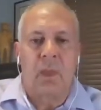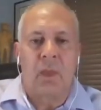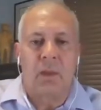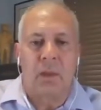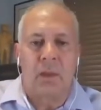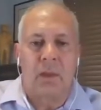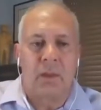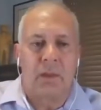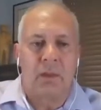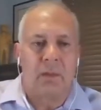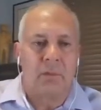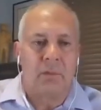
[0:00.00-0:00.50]

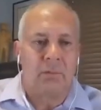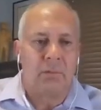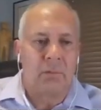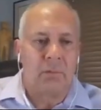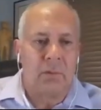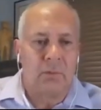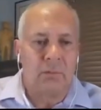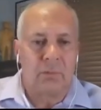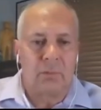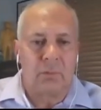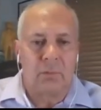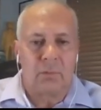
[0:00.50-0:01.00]
And
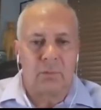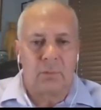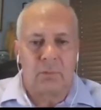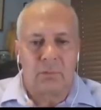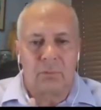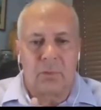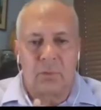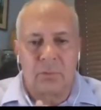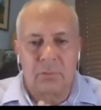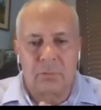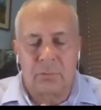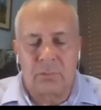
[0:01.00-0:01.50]
these are the
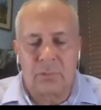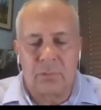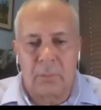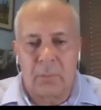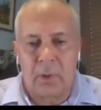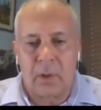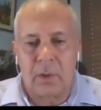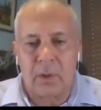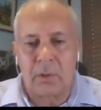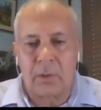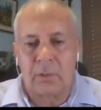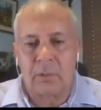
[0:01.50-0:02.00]
results from
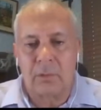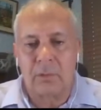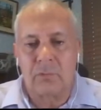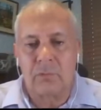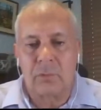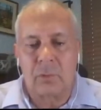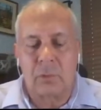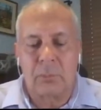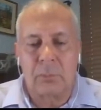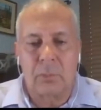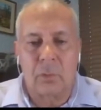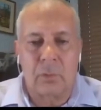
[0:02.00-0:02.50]
our
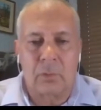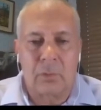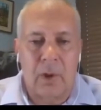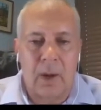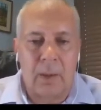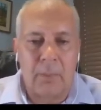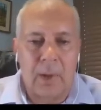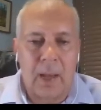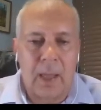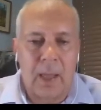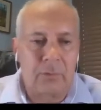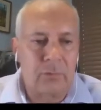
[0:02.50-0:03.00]
drill
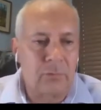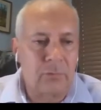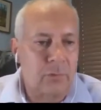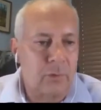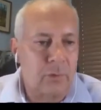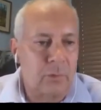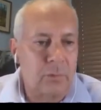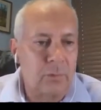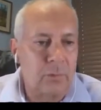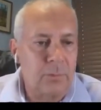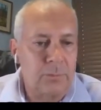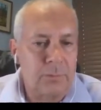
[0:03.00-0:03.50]
program last
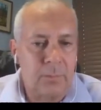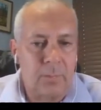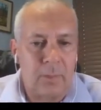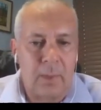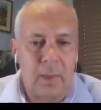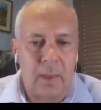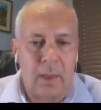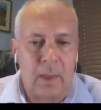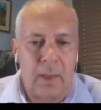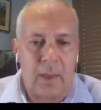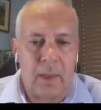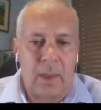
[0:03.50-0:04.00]
year.
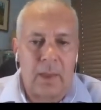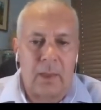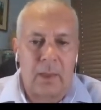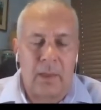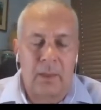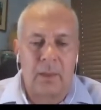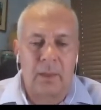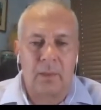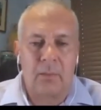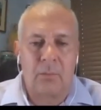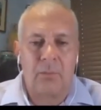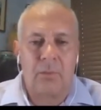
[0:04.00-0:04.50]

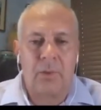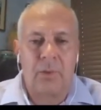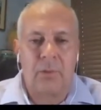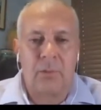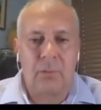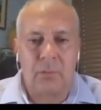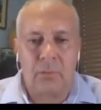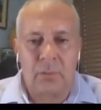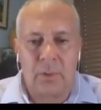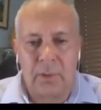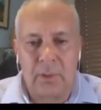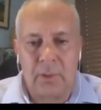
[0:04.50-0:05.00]
Our
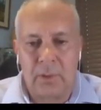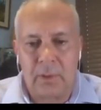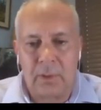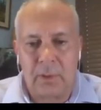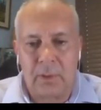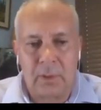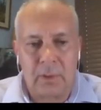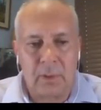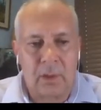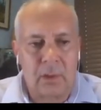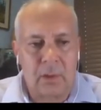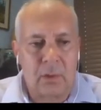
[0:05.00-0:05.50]

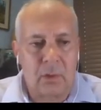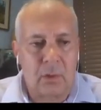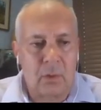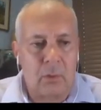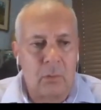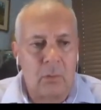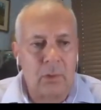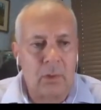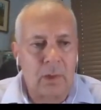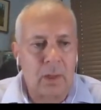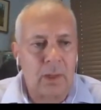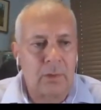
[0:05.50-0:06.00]

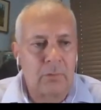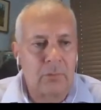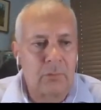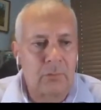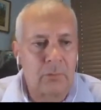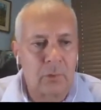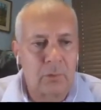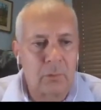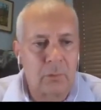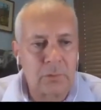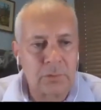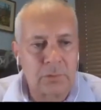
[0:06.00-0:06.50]
goal last
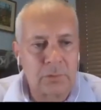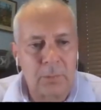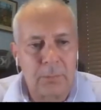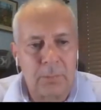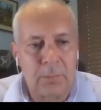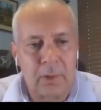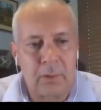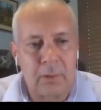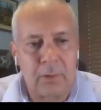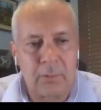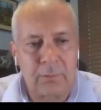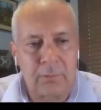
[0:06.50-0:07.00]
year was to
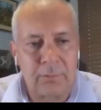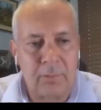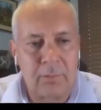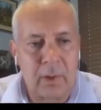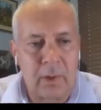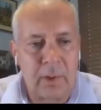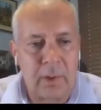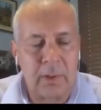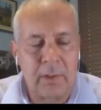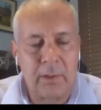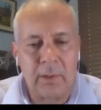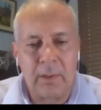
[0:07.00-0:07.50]
better
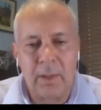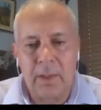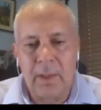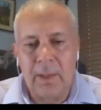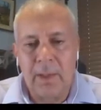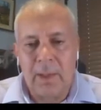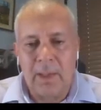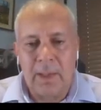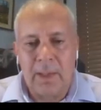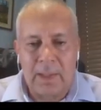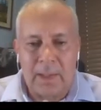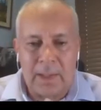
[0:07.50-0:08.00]
define
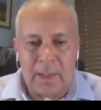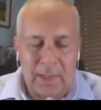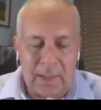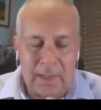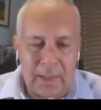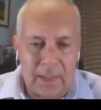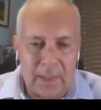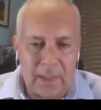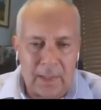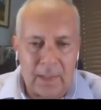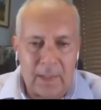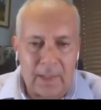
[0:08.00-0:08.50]

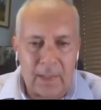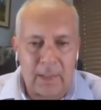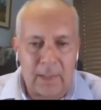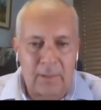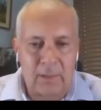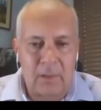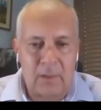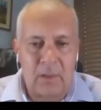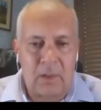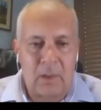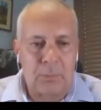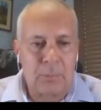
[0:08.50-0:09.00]

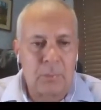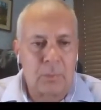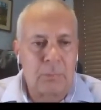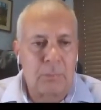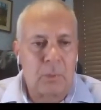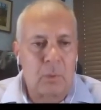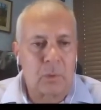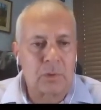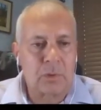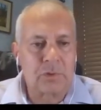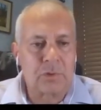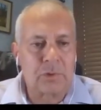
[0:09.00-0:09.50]
the deeper
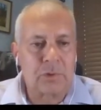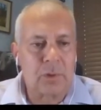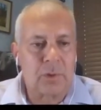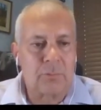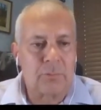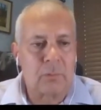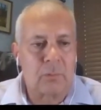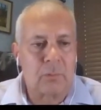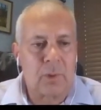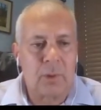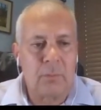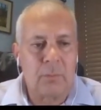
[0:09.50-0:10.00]
portion of
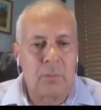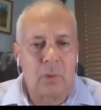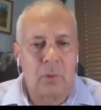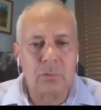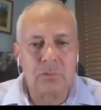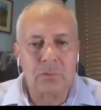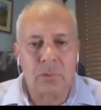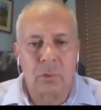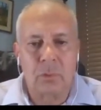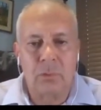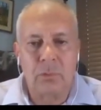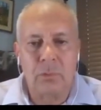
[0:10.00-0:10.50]
the rainbow
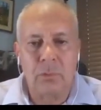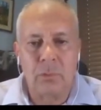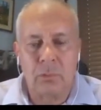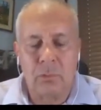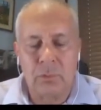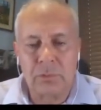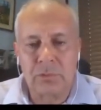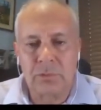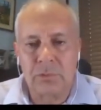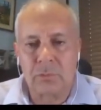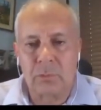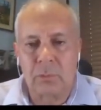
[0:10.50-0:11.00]
zone,
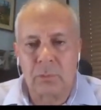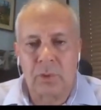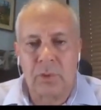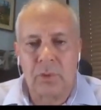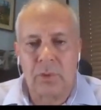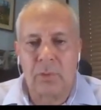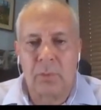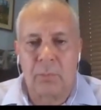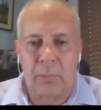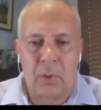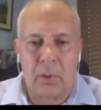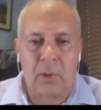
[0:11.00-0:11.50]
which is where
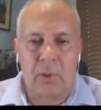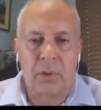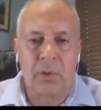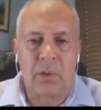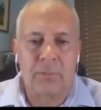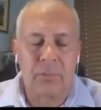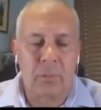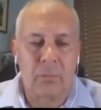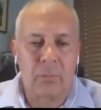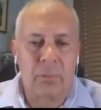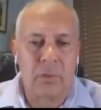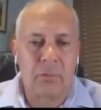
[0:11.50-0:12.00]
the bulk
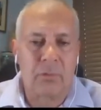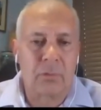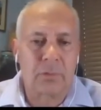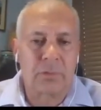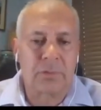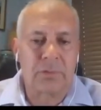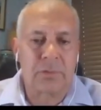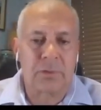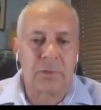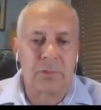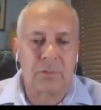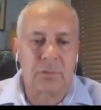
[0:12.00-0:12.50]
of the
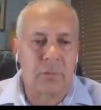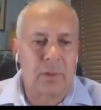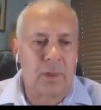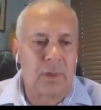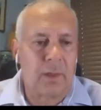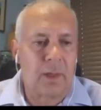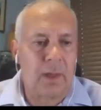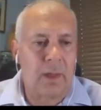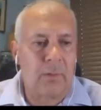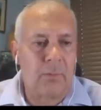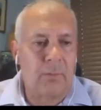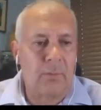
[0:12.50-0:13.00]
resource sits right
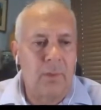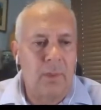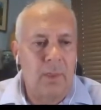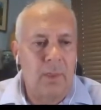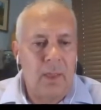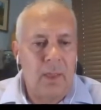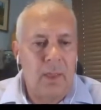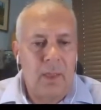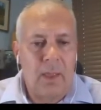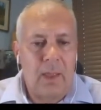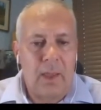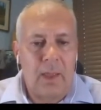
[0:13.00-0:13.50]
now,
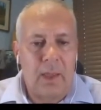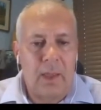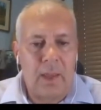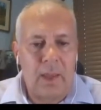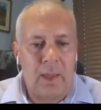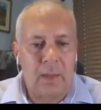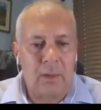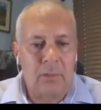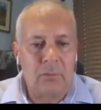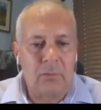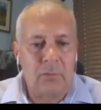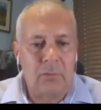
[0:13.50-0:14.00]

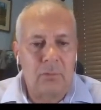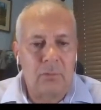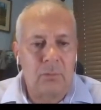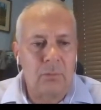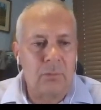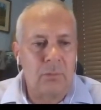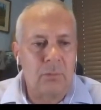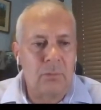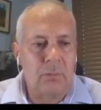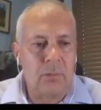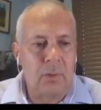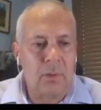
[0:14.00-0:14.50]
and
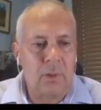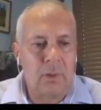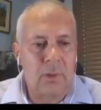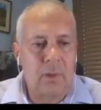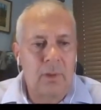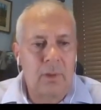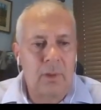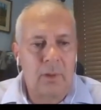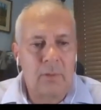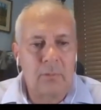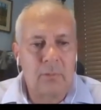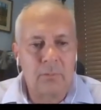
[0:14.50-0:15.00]
to
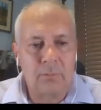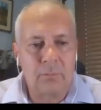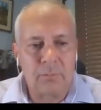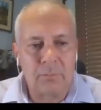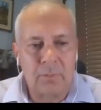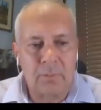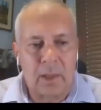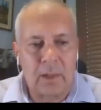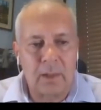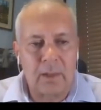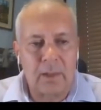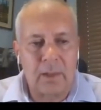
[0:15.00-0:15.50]

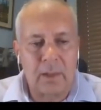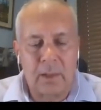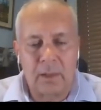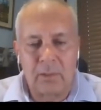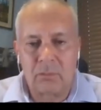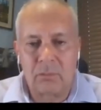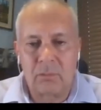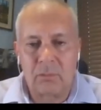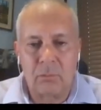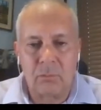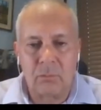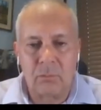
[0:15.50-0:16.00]

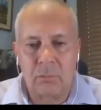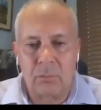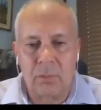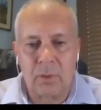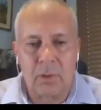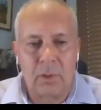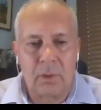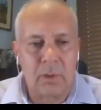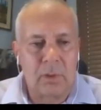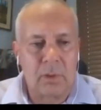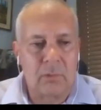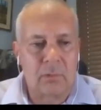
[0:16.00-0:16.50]
validate some
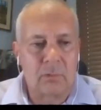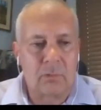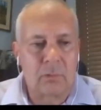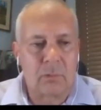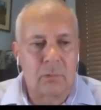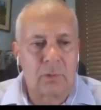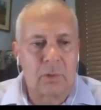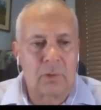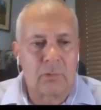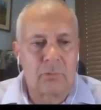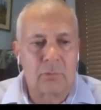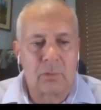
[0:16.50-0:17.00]

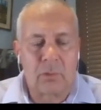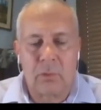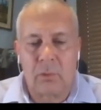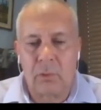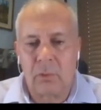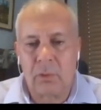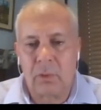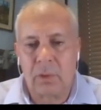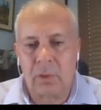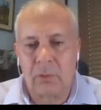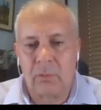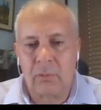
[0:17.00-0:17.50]
historic drill
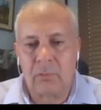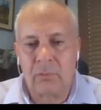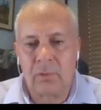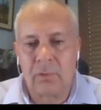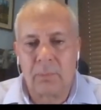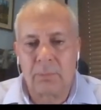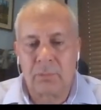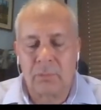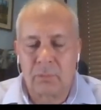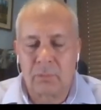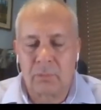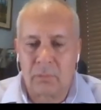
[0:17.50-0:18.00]
hole
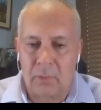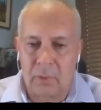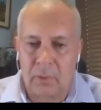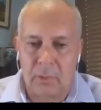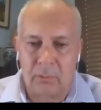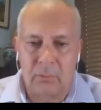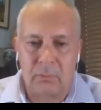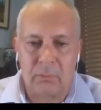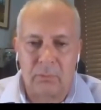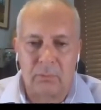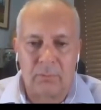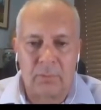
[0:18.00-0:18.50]
intercepts,
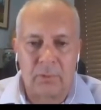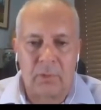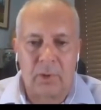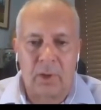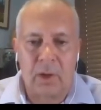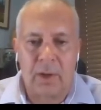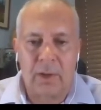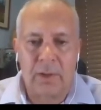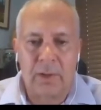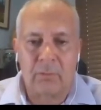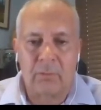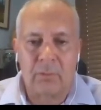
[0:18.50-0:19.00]
some very
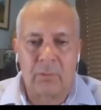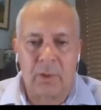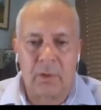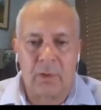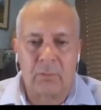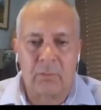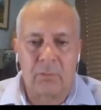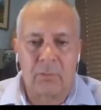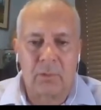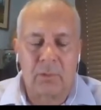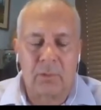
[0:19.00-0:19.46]
high grades with